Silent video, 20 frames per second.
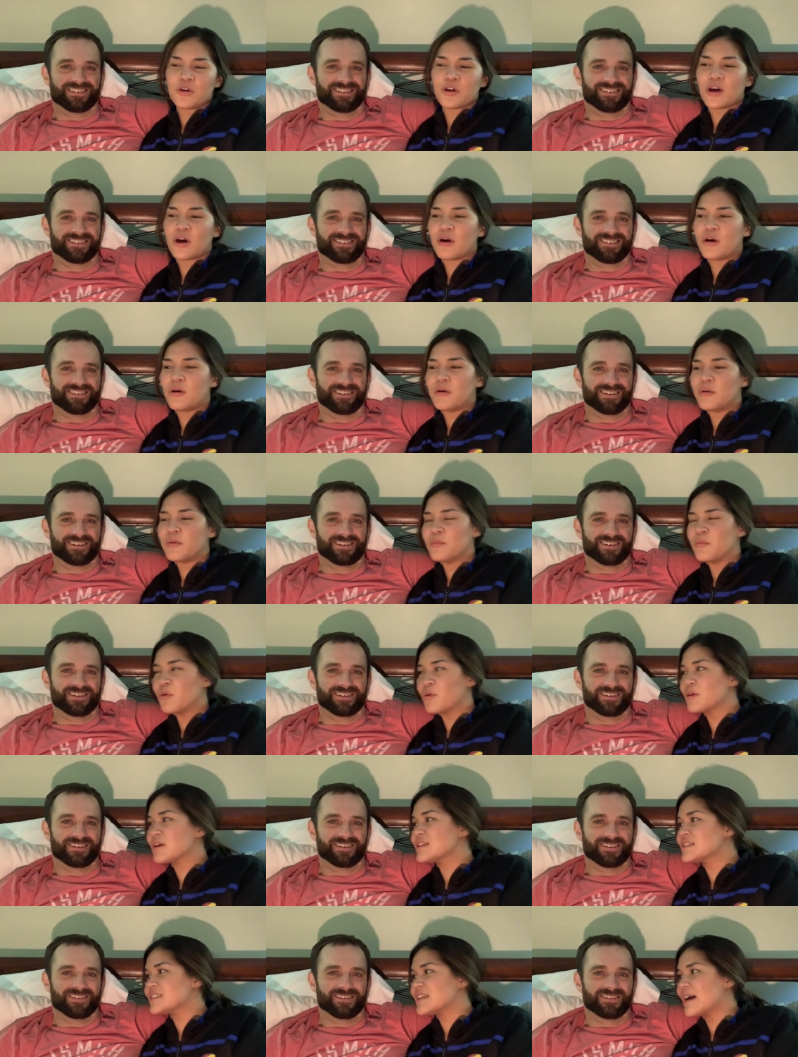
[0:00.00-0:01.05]
Speaker 1: go more in
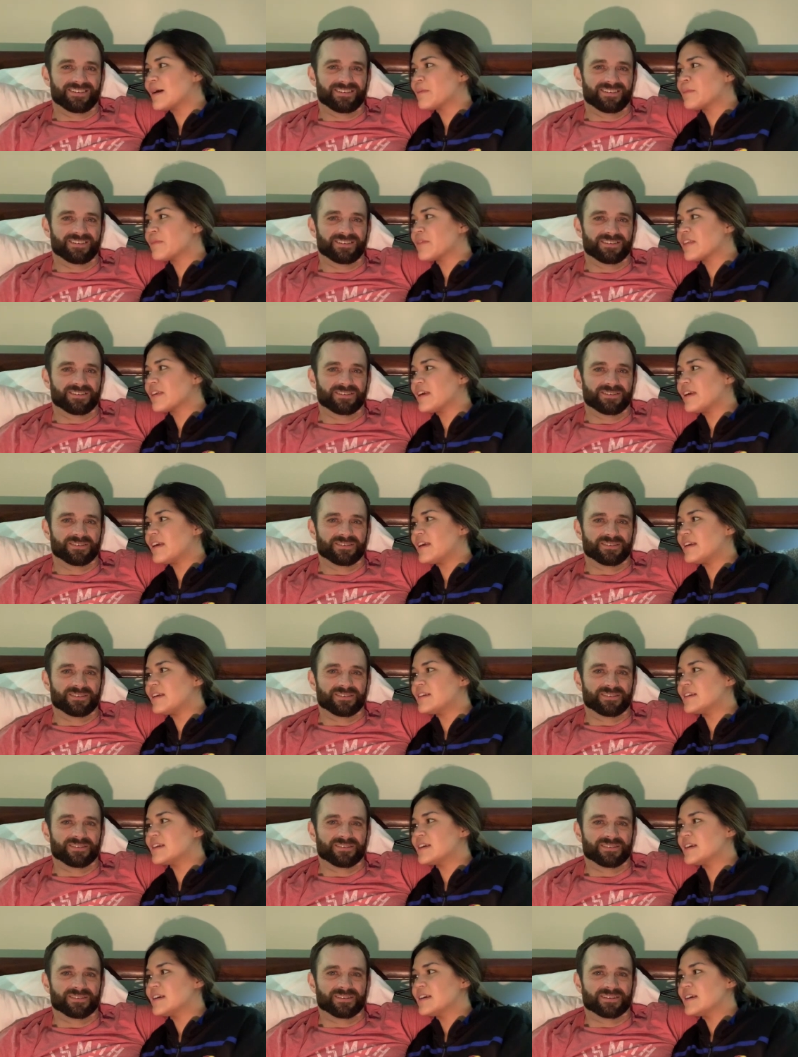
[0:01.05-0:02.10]
depth in
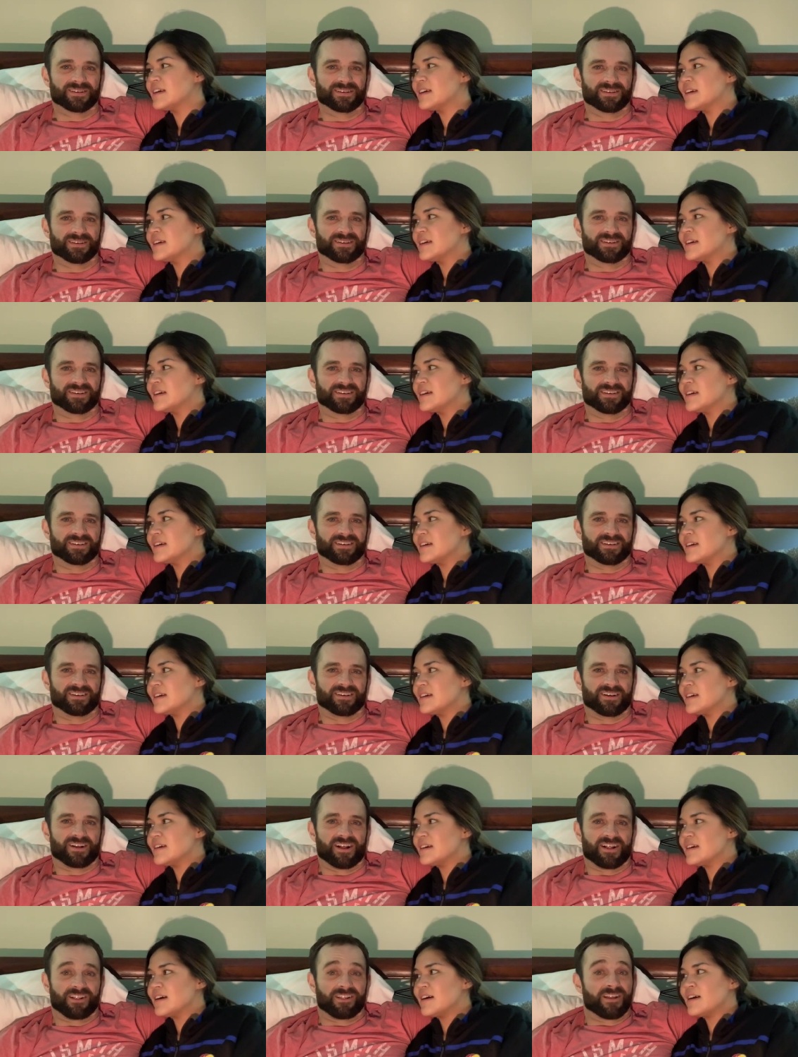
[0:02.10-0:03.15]

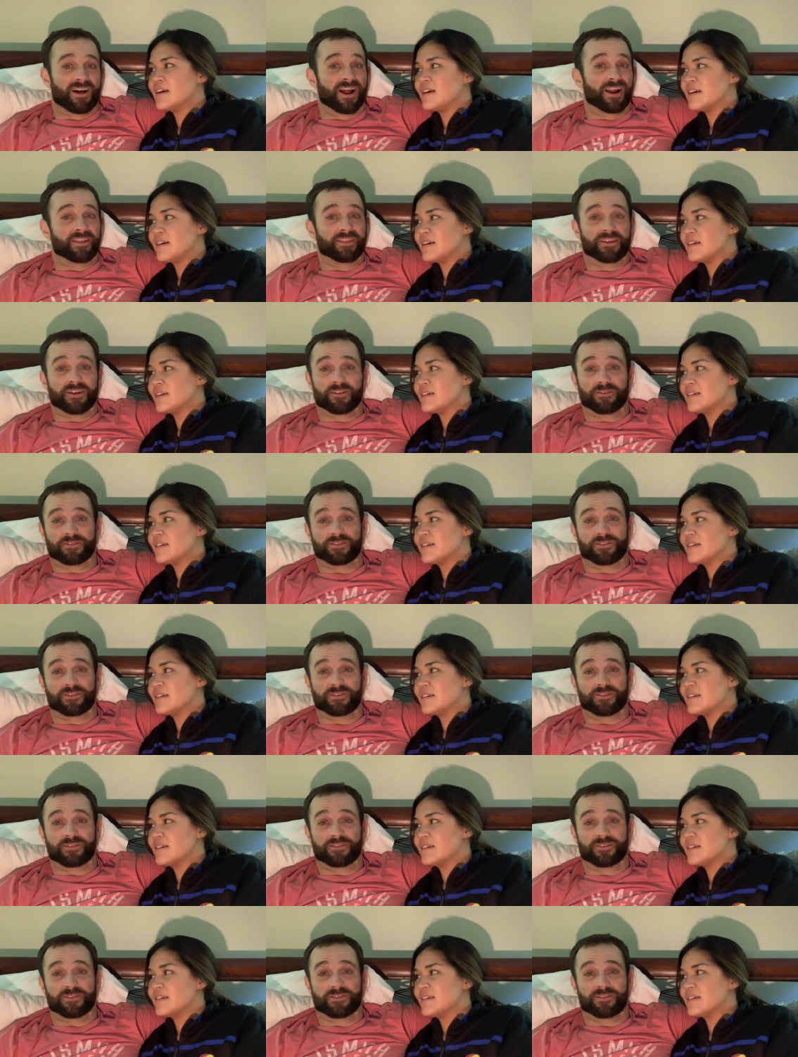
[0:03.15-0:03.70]
Speaker 2: a lot of the other